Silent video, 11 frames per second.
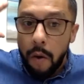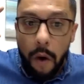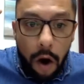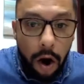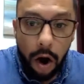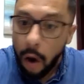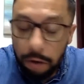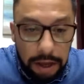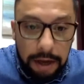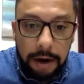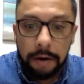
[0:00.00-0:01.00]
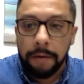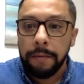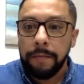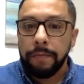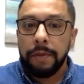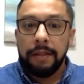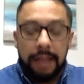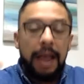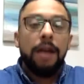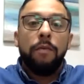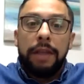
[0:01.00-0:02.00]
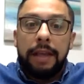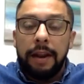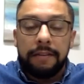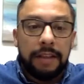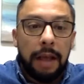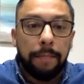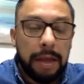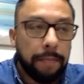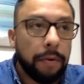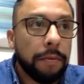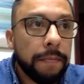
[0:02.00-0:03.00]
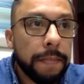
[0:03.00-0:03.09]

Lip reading: a whole year, then we can accept people.